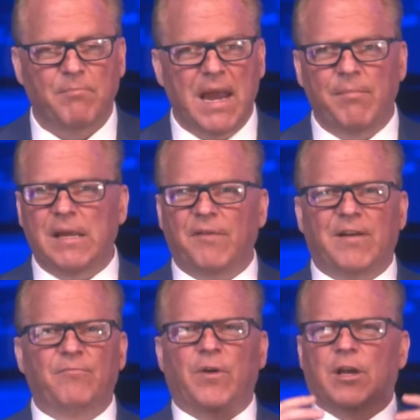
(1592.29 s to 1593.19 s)
maybe
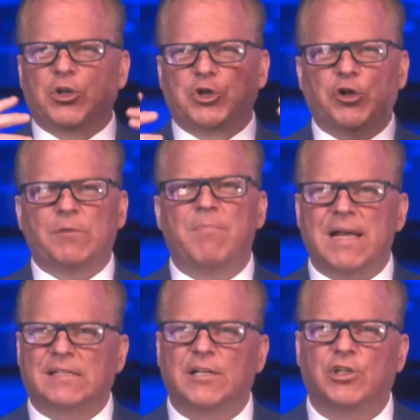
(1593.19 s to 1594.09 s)
even with a good
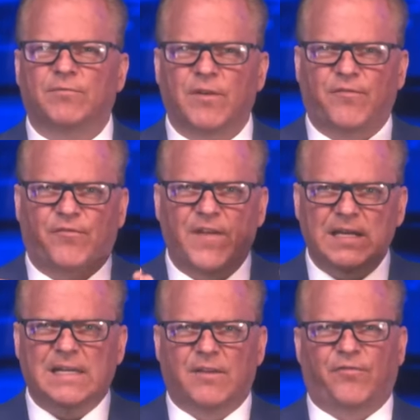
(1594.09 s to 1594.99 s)
message of
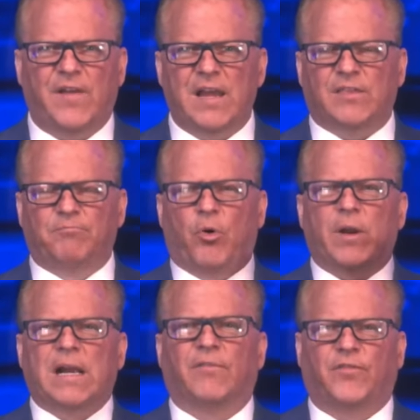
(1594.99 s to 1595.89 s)
defending the faith and
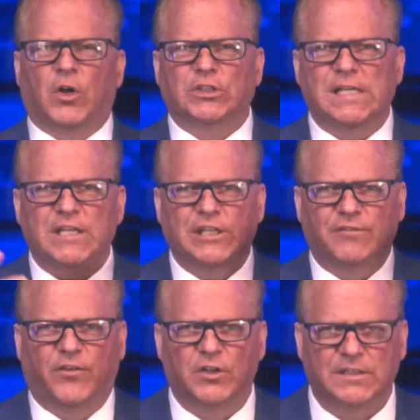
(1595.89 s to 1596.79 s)
pointing out false teaching
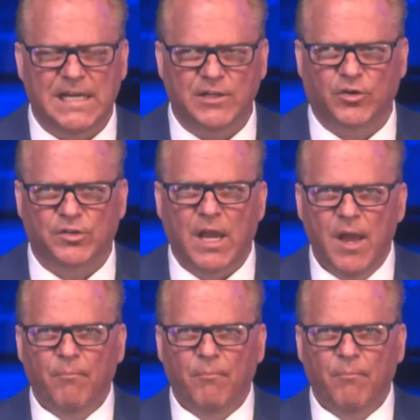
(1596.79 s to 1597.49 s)
and false teachers,